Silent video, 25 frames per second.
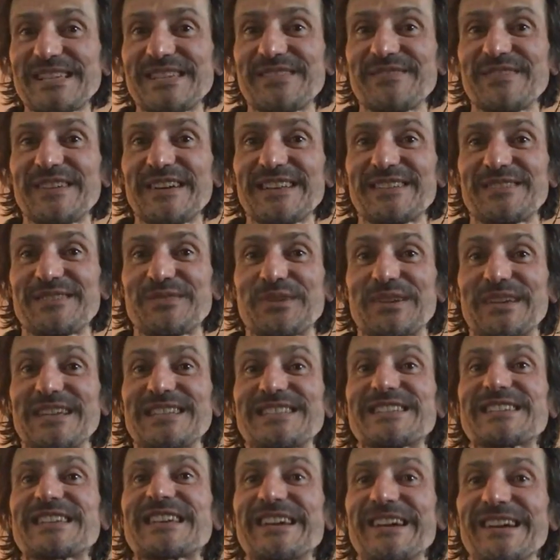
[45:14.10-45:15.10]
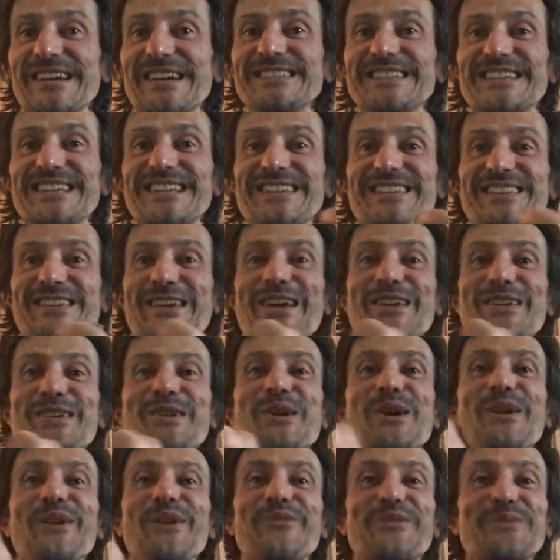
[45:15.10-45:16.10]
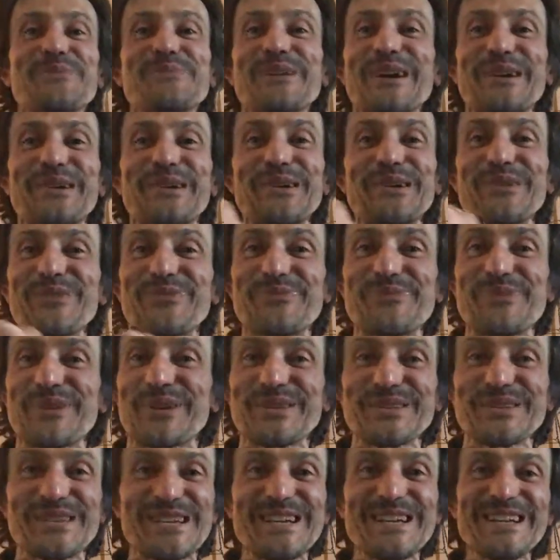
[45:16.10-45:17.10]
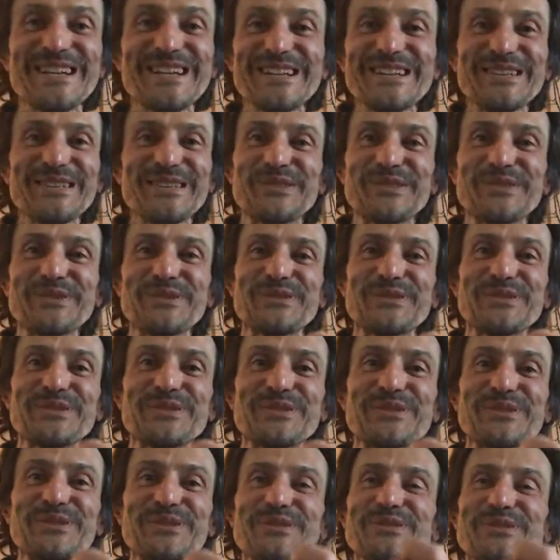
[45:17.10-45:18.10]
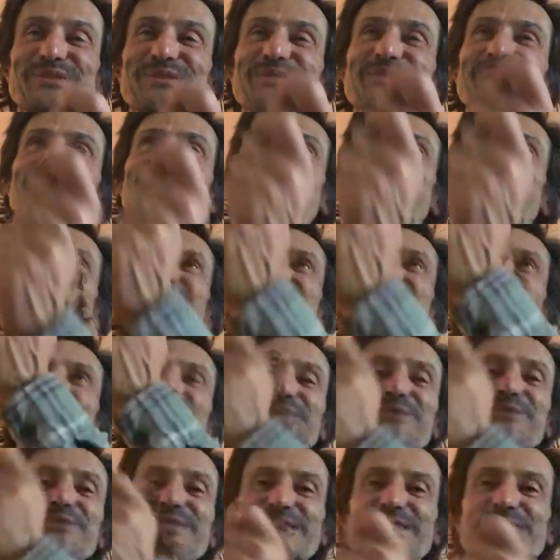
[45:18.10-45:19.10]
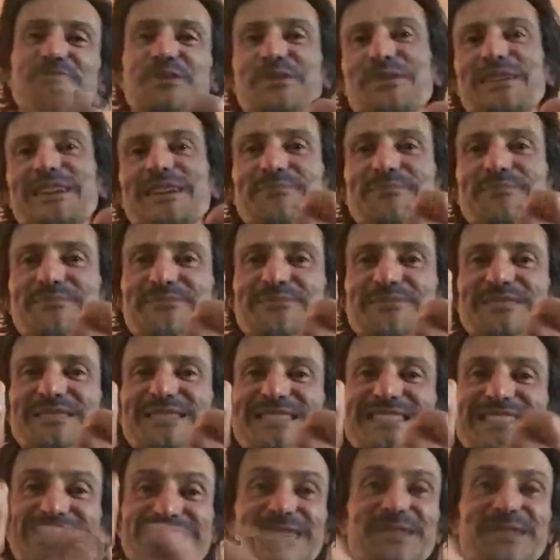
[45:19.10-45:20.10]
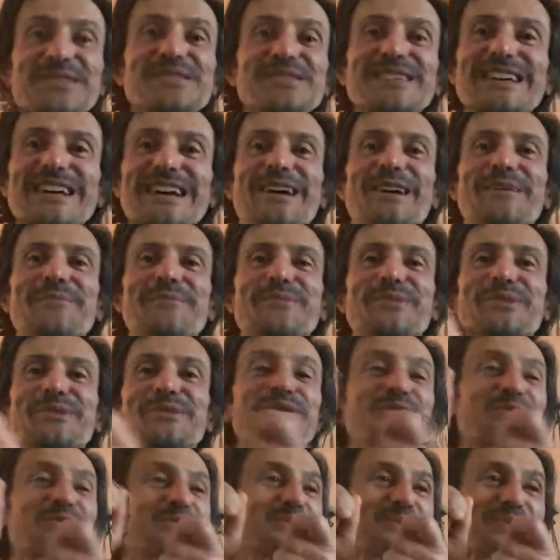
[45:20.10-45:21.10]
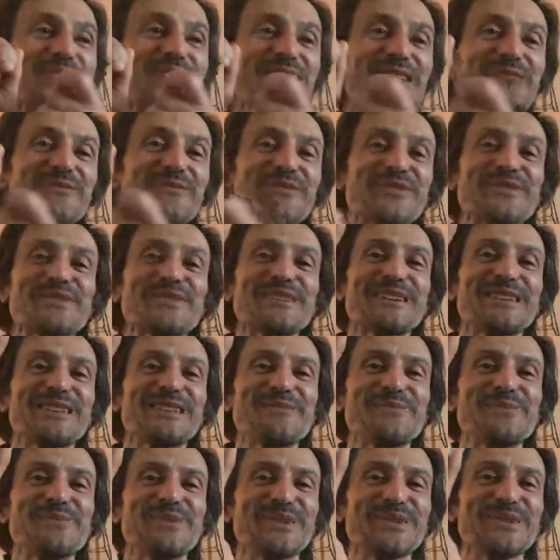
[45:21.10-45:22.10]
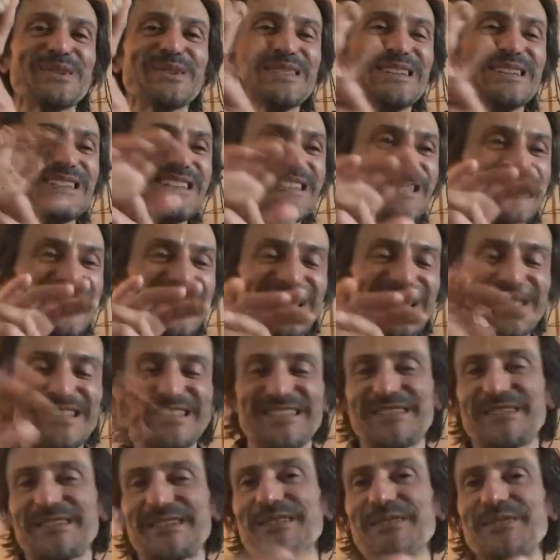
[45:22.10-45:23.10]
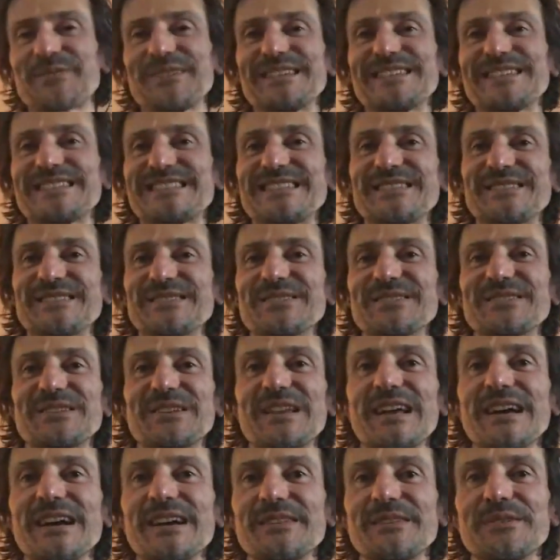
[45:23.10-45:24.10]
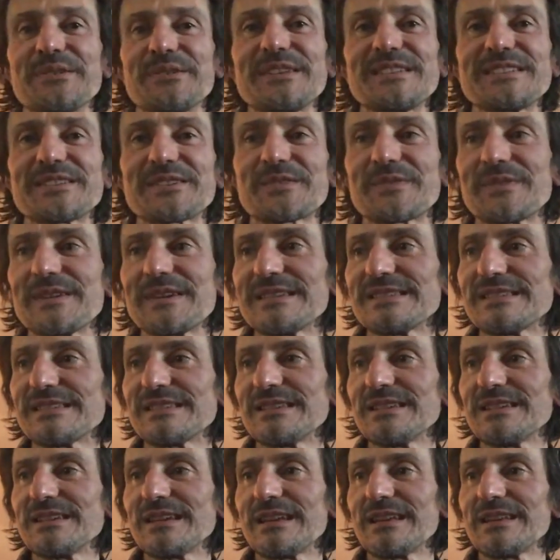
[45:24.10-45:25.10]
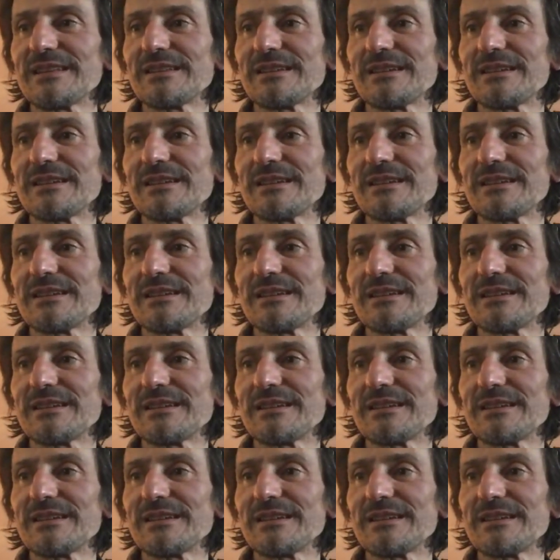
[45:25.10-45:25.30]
that you get scared and you have to back off, because you don't even, you can see the sky, but you don't anymore anyway see the line. You know, it's crazy, and